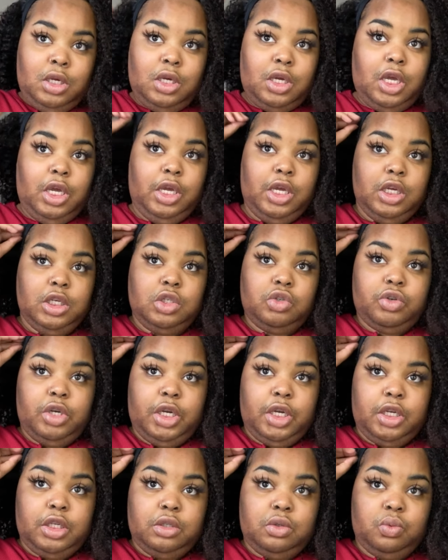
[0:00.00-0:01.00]
kinky
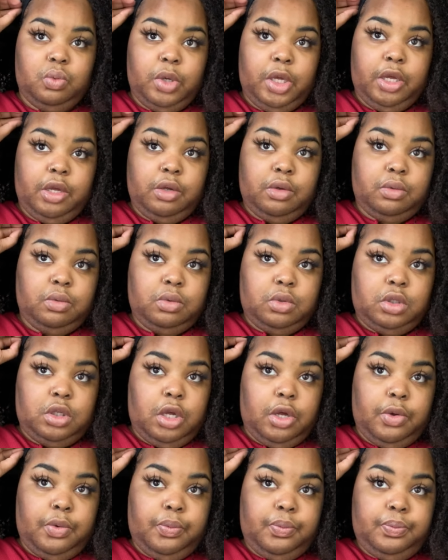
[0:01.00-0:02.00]
straight as well.
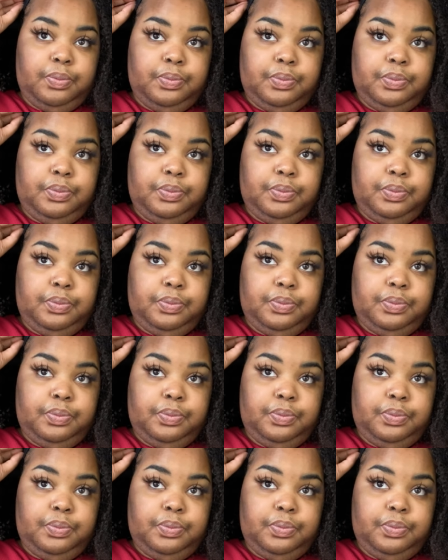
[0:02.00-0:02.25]
So